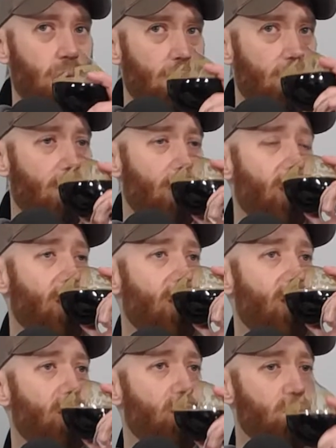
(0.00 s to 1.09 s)

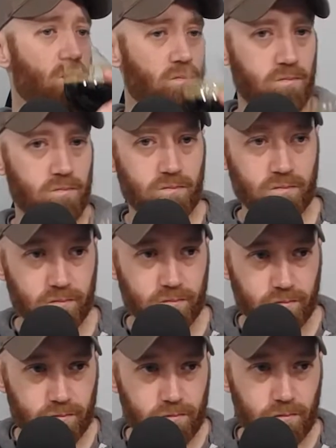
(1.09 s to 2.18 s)

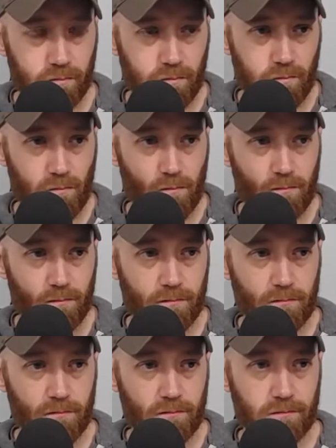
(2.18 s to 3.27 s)

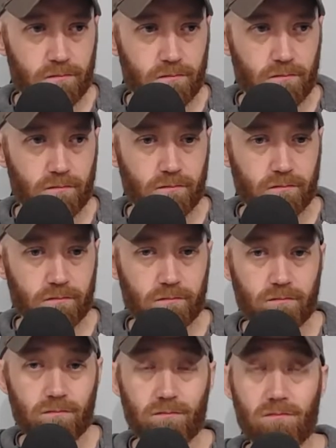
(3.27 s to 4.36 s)

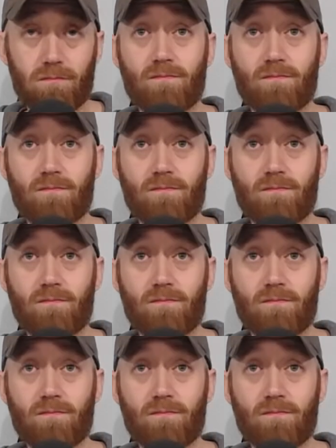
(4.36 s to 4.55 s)
Nobody speaks.